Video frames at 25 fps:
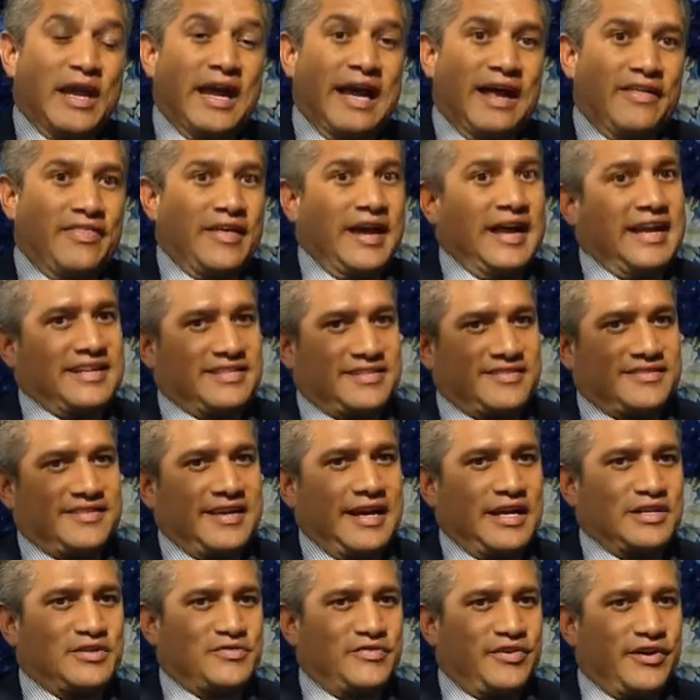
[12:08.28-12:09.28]
Yeah,
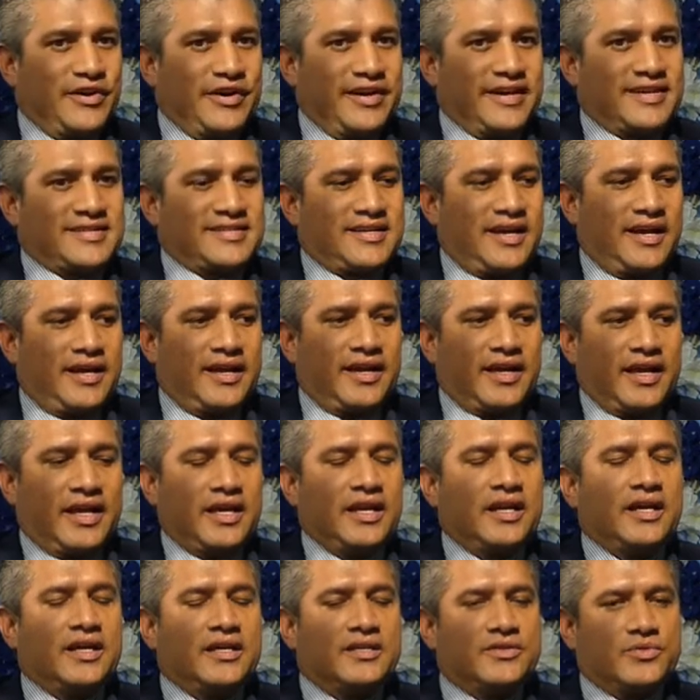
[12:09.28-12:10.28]
that's very exciting,
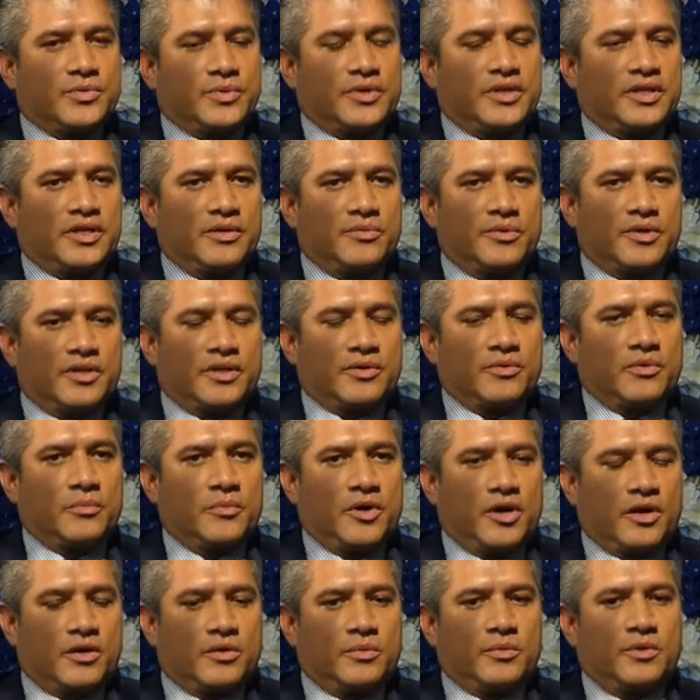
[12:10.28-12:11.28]
and it is really, really
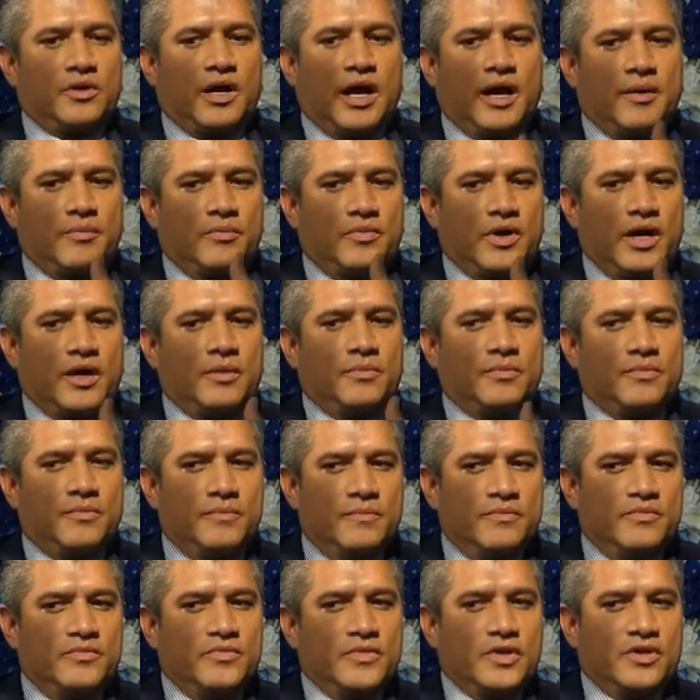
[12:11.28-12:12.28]
remarkable. I'm
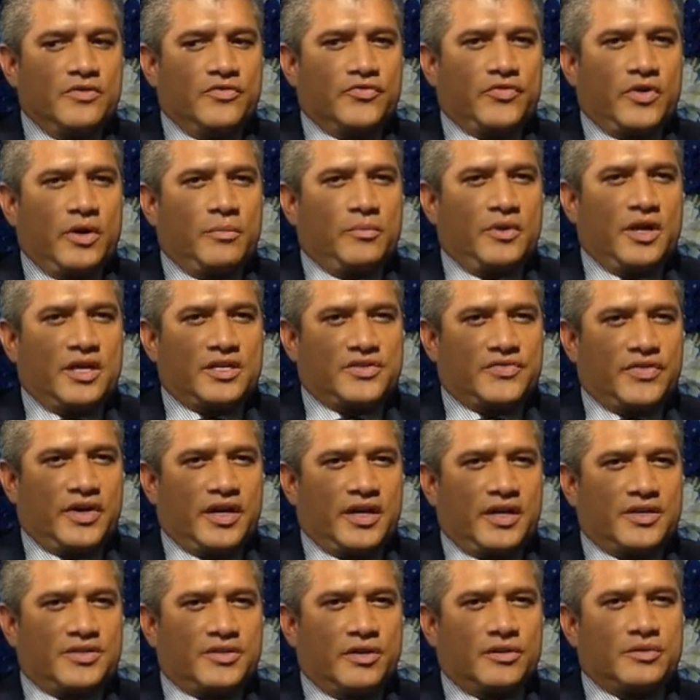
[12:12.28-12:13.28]
from Las
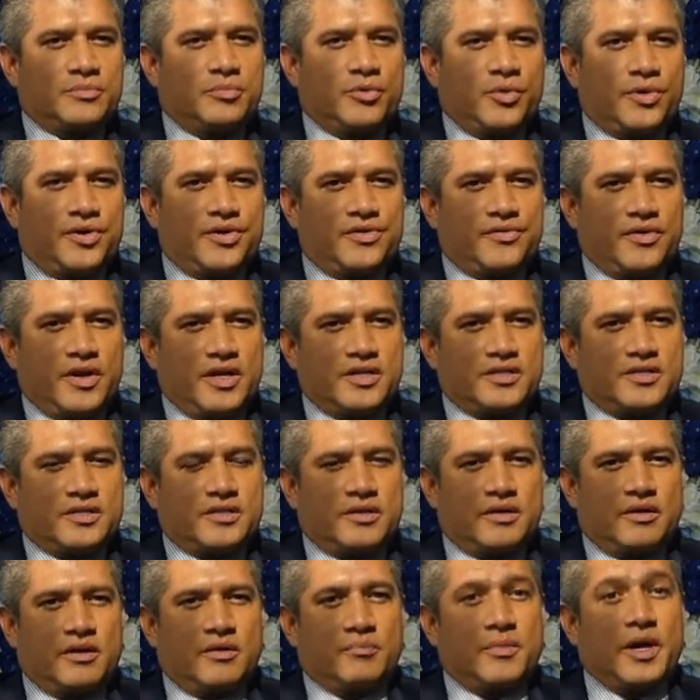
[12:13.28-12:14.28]
Vegas. I was born and
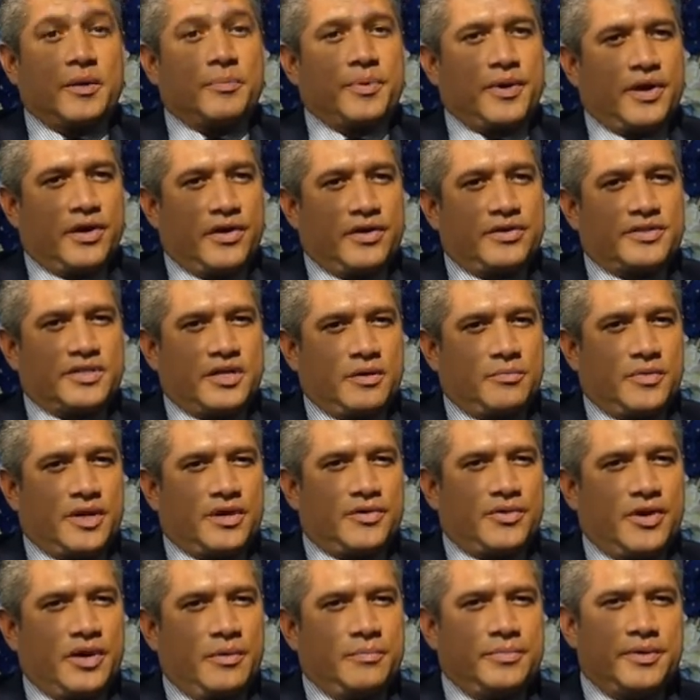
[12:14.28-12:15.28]
raised here. My parents and
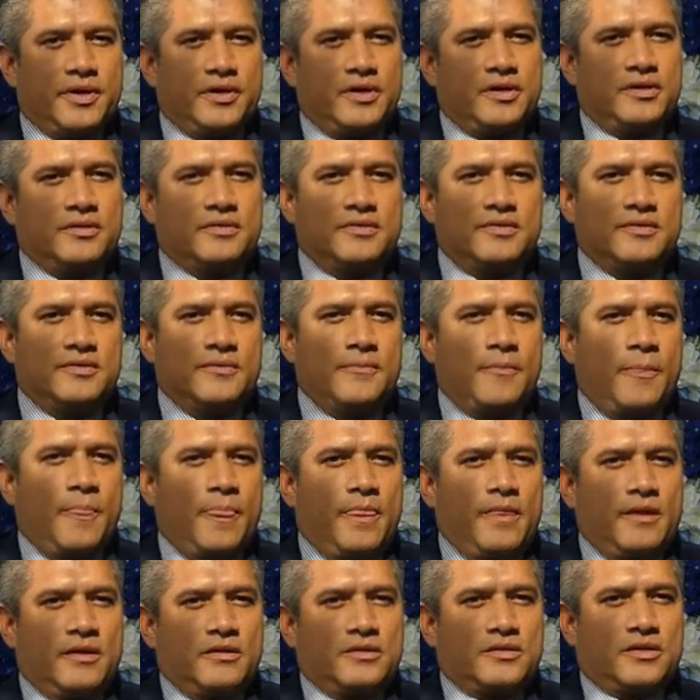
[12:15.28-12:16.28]
my grandparents.
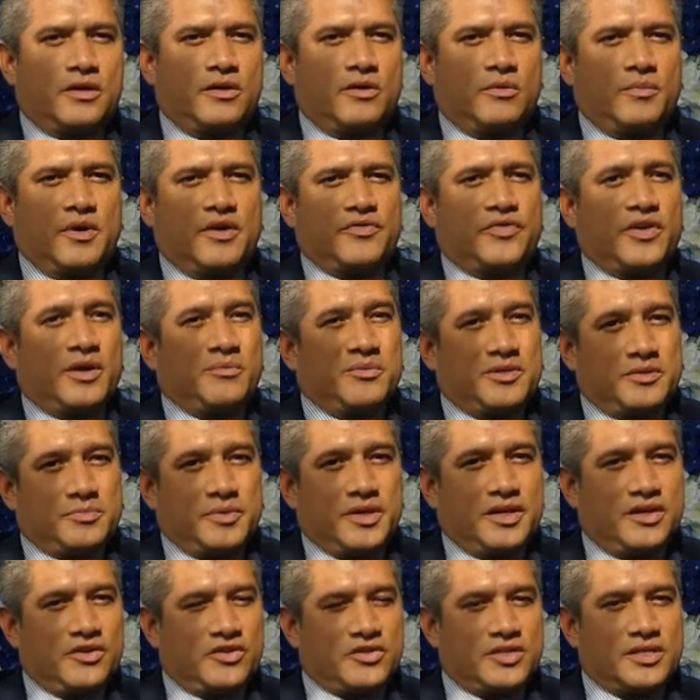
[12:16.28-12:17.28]
So my family's
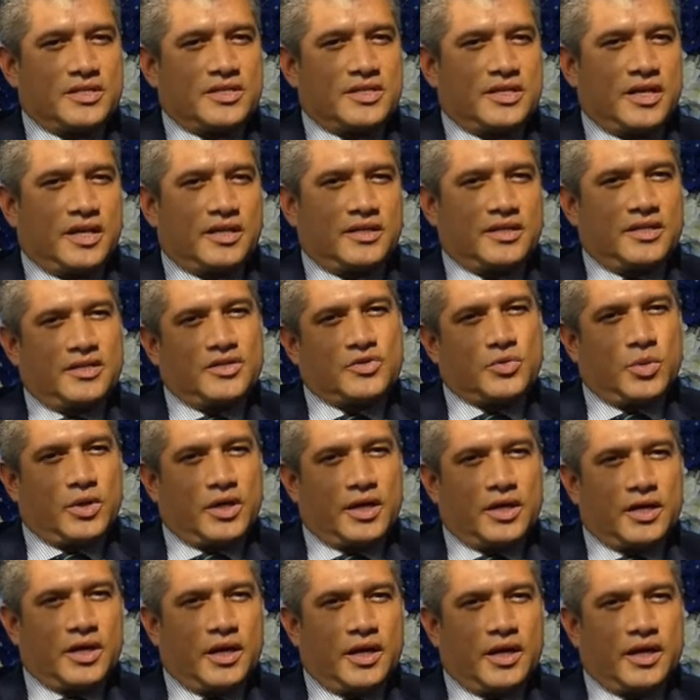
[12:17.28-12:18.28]
been here since
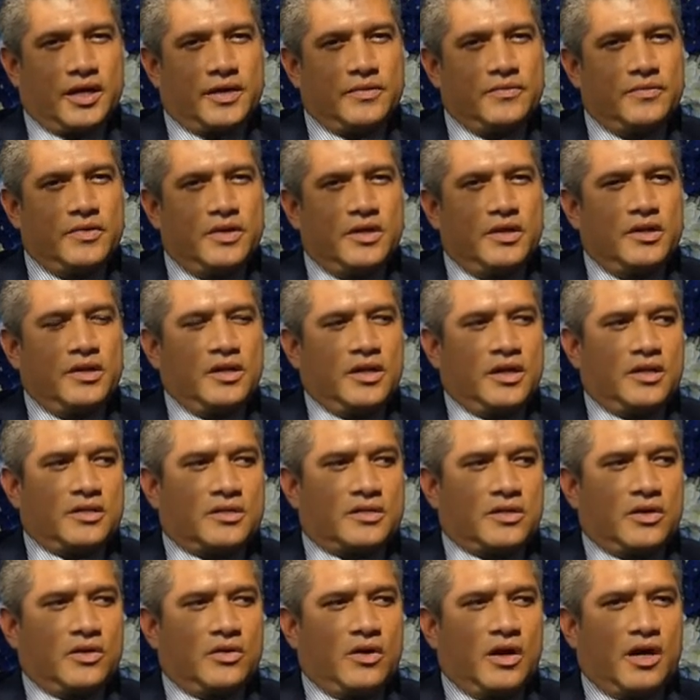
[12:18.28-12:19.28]
1929,
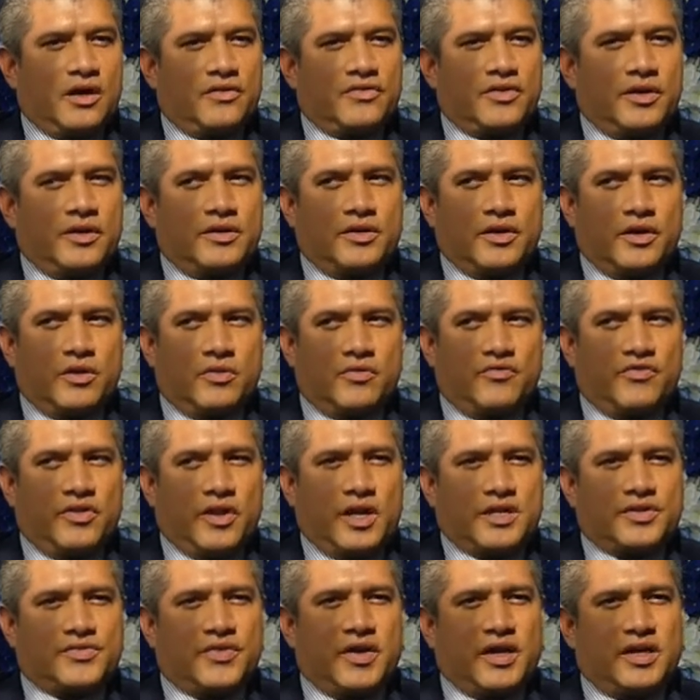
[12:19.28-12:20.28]
and so
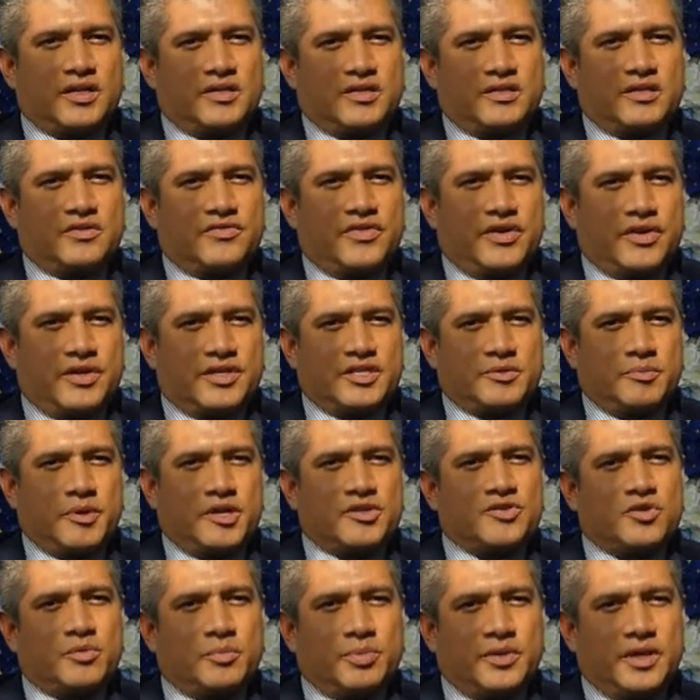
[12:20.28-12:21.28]
Las Vegas is a very
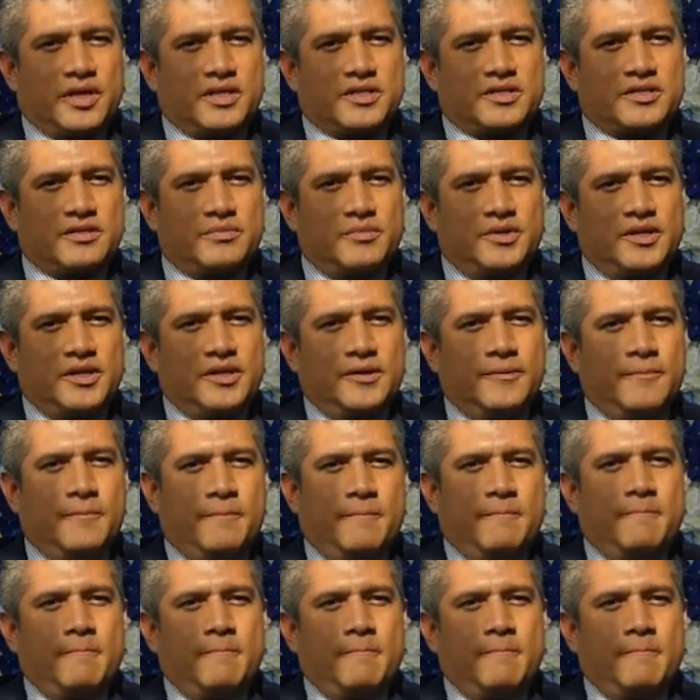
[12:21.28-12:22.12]
special place to me.